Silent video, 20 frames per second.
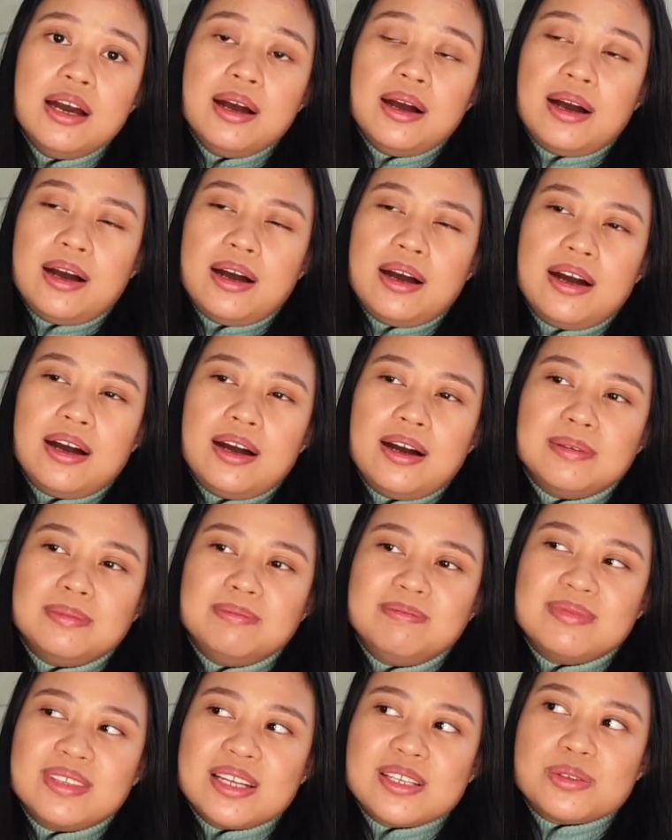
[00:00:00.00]

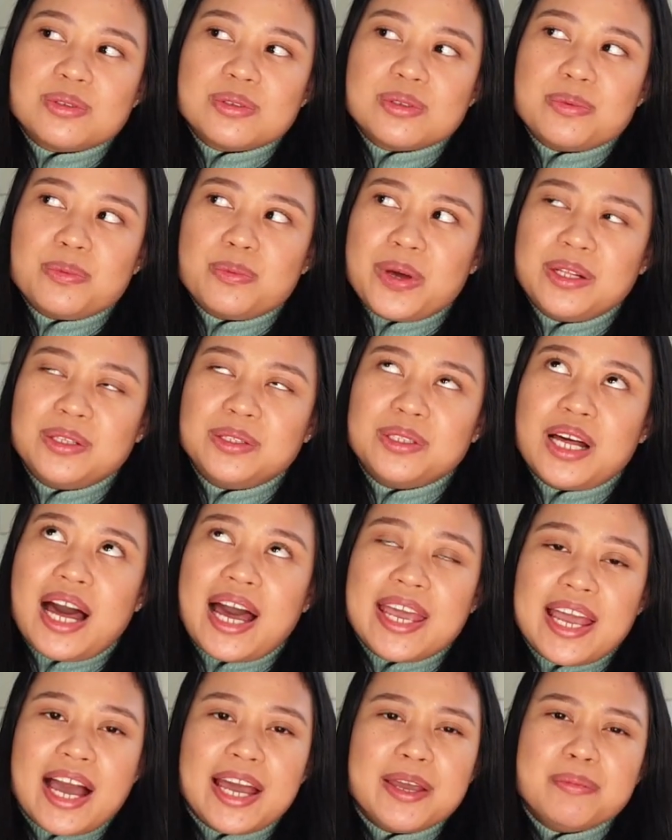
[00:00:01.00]
As well,
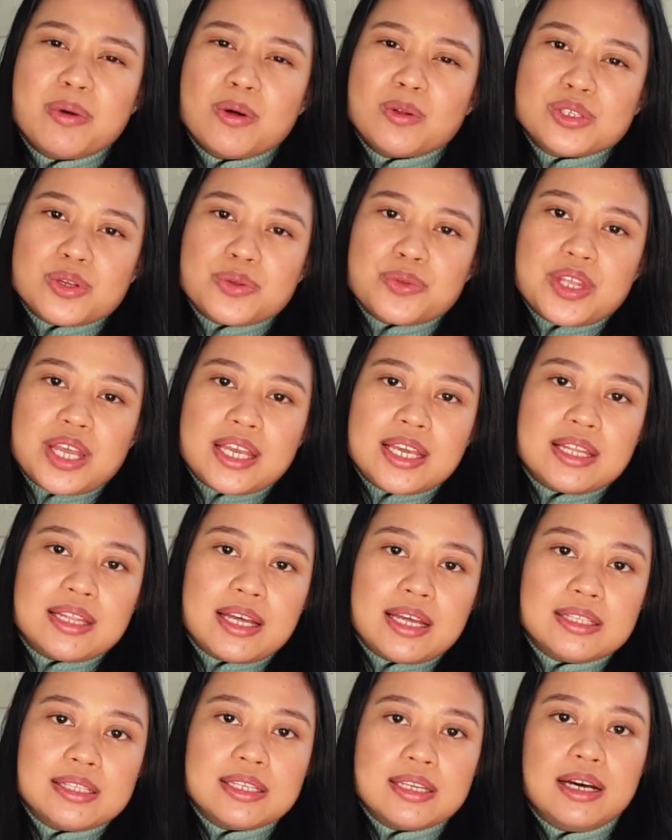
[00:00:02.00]
I am also thinking
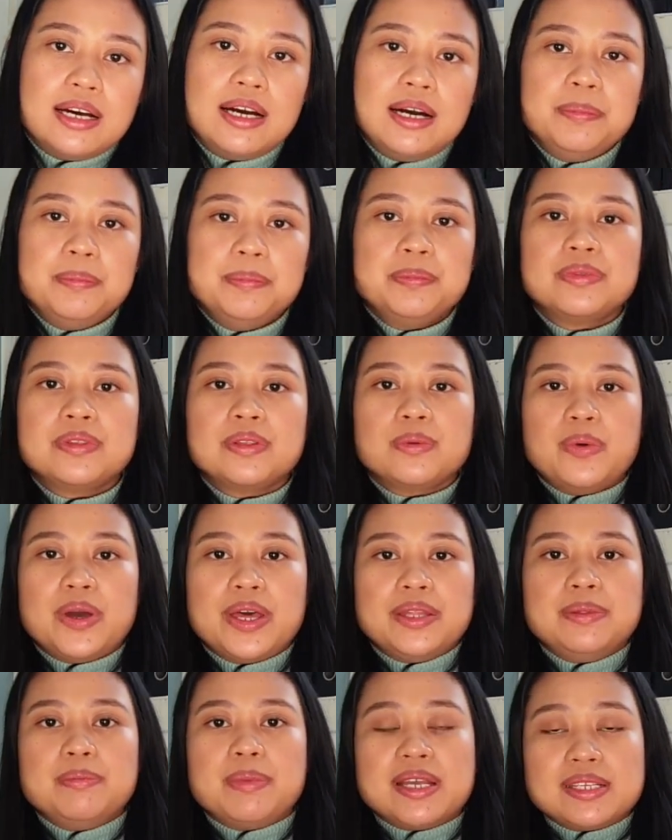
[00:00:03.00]
that
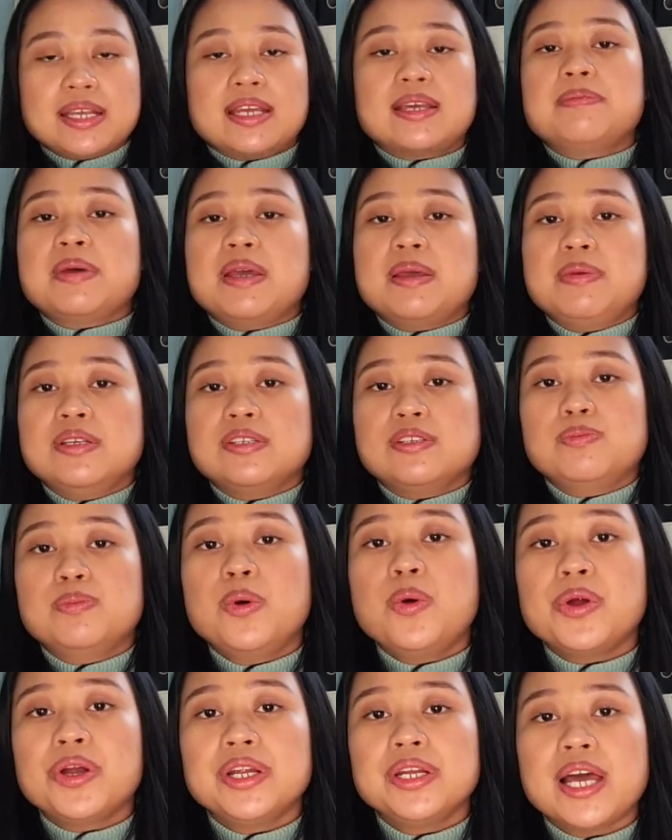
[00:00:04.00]
when my second baby is
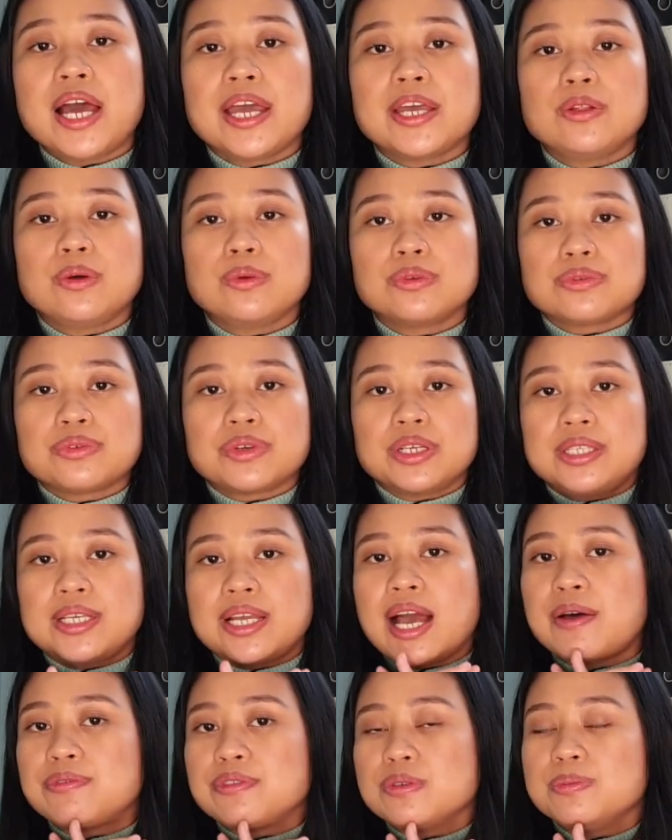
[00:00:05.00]
born, I don't really
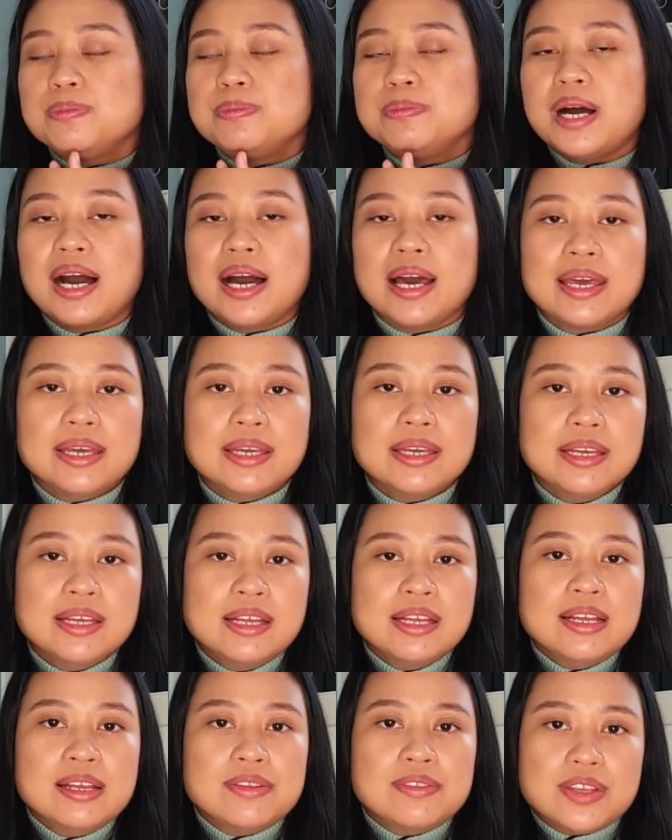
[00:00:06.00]
have to buy
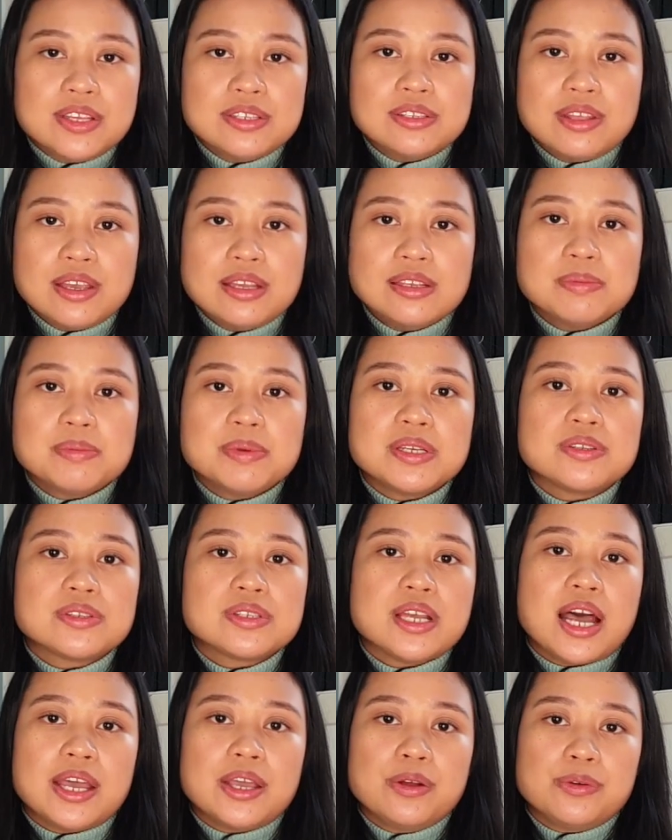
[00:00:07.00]
these things because
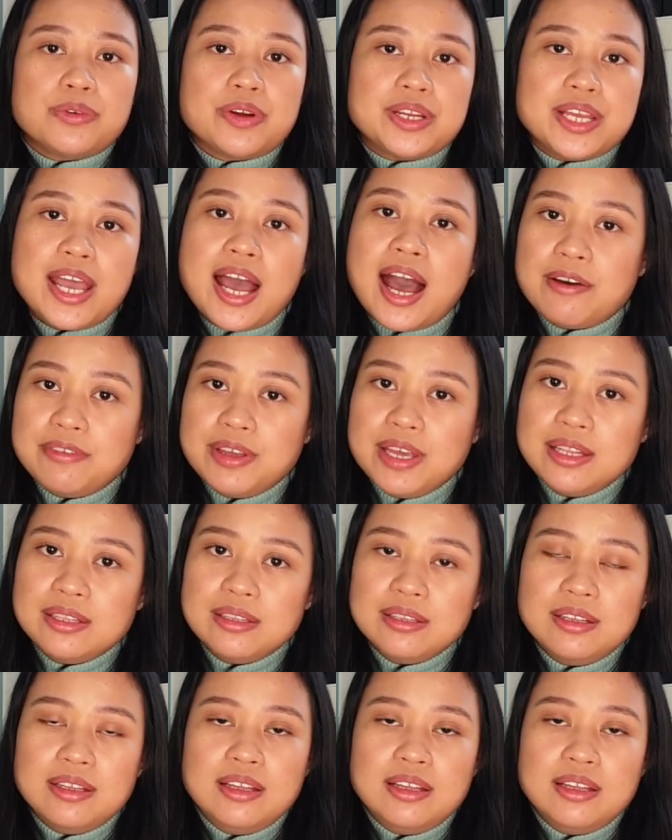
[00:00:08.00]
I already have it.